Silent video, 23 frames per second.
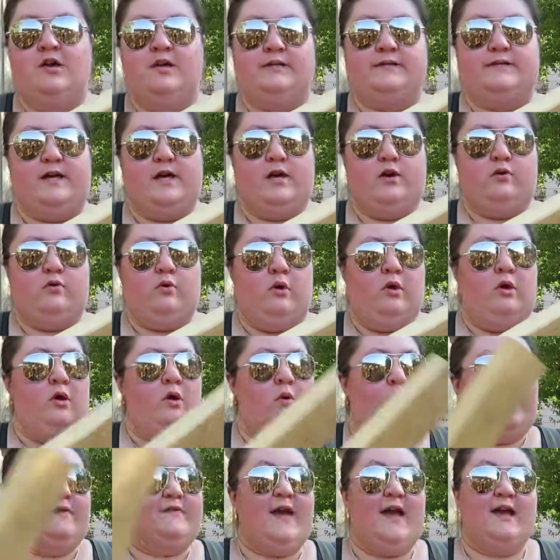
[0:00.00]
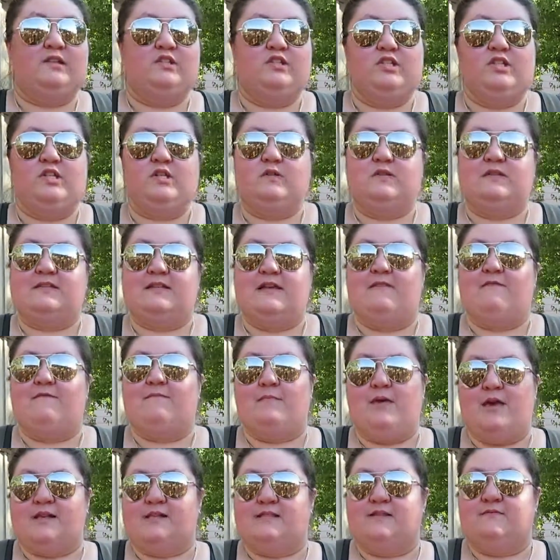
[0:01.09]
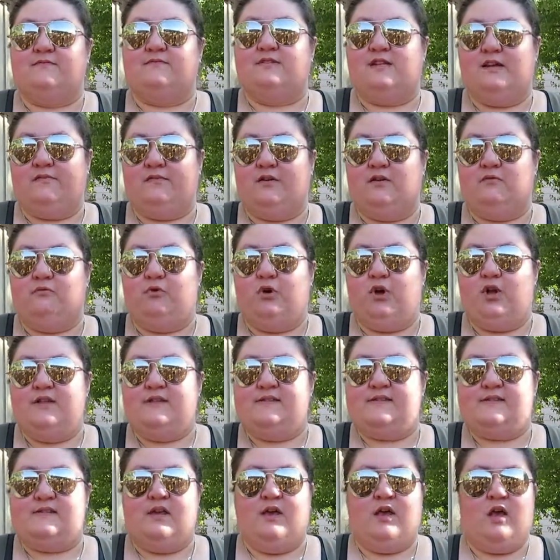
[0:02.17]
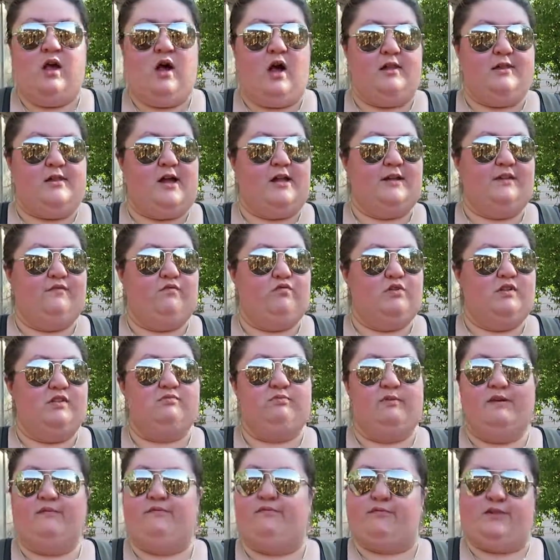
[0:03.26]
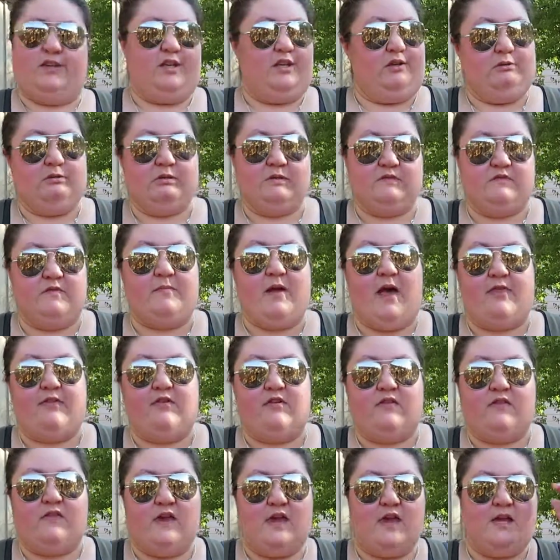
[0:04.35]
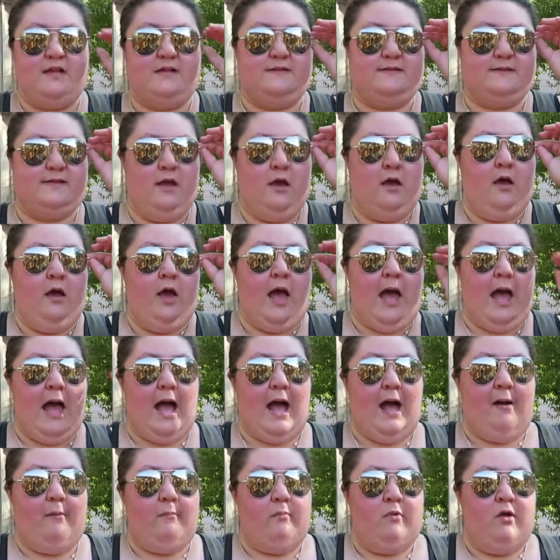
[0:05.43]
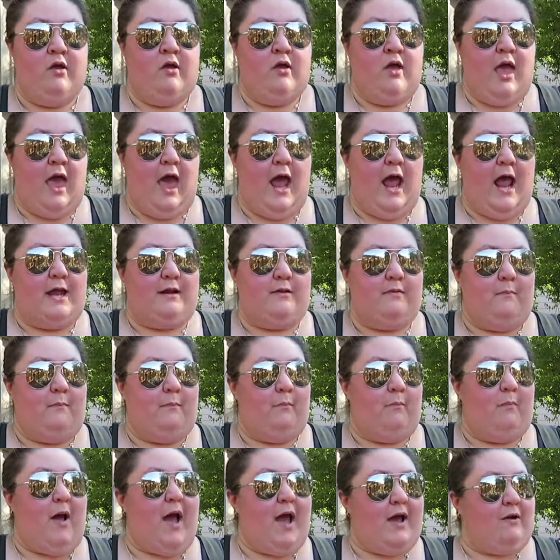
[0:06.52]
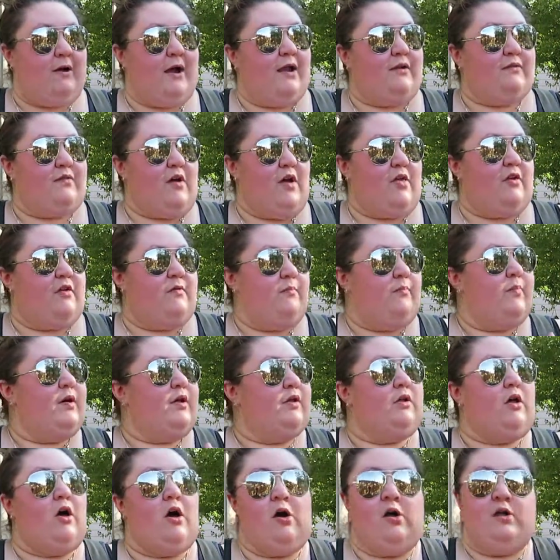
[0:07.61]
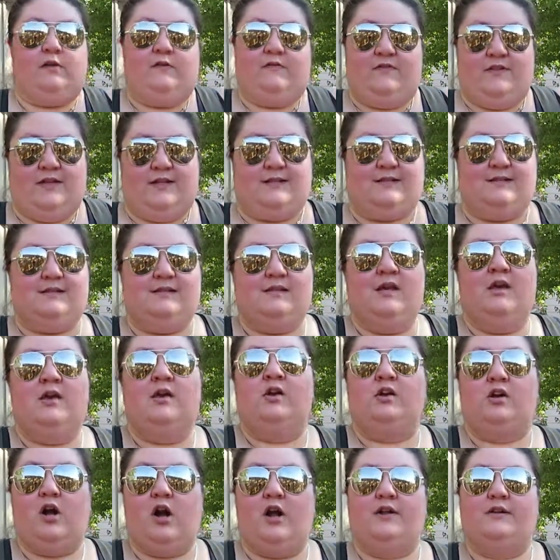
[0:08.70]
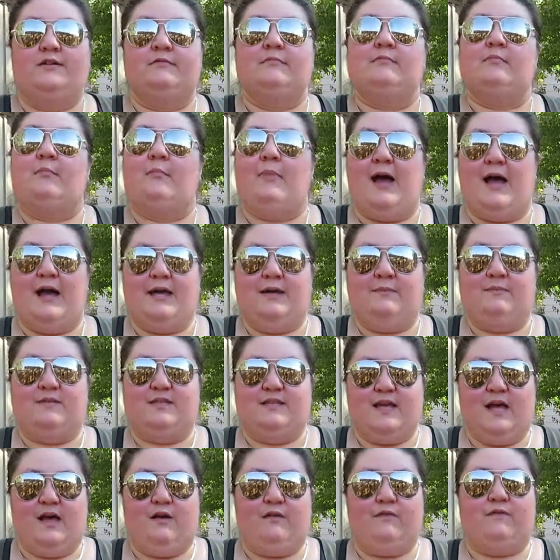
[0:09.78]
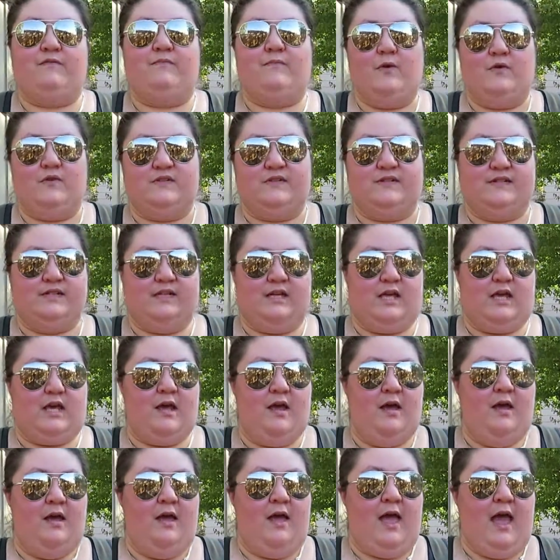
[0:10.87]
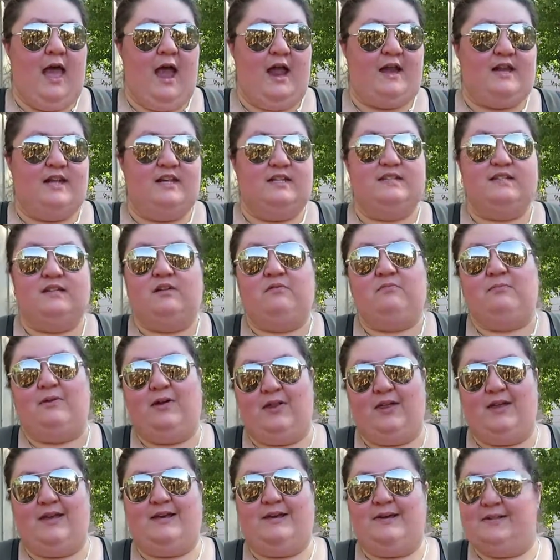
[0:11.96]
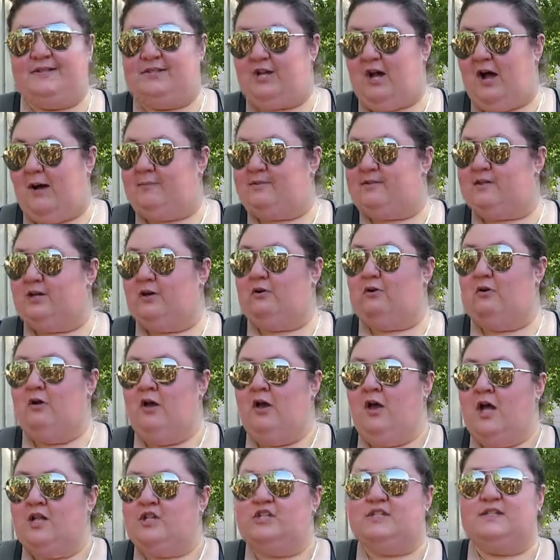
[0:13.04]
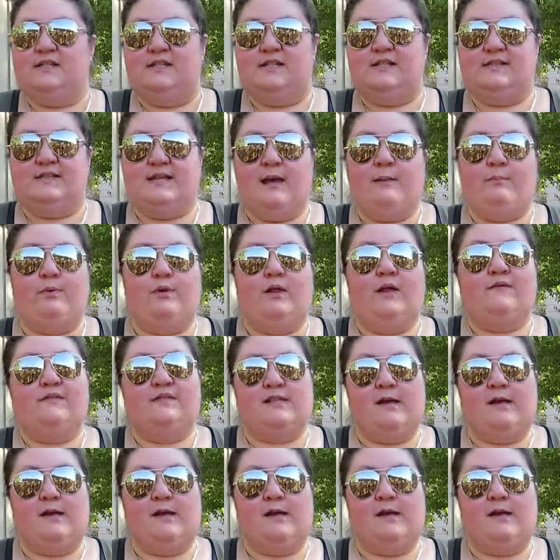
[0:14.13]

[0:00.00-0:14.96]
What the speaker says: So we've actually used a mix of different woods. A lot of woods we've reused from other things. And my grandfather built all of this garden by himself mostly, and he did a really good job. So just an example of